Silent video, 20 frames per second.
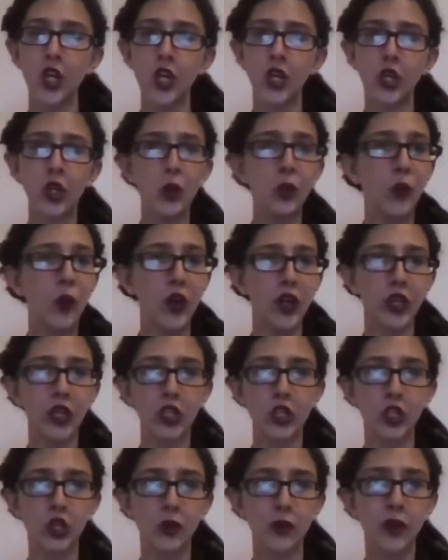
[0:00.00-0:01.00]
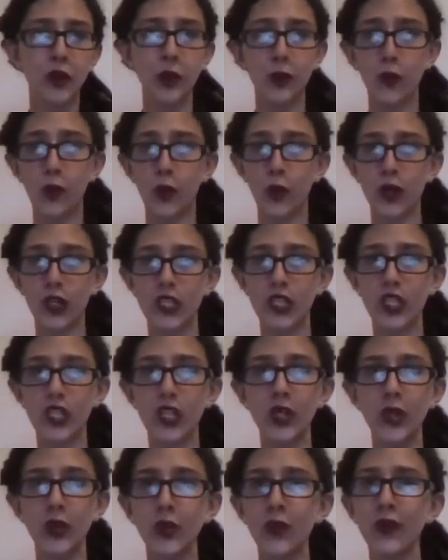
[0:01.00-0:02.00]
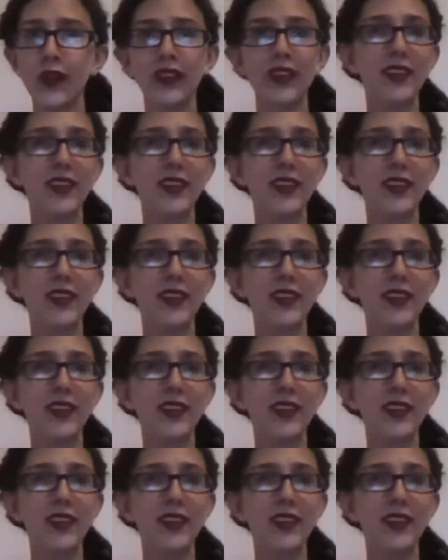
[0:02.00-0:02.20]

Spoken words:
you want to contribute more to,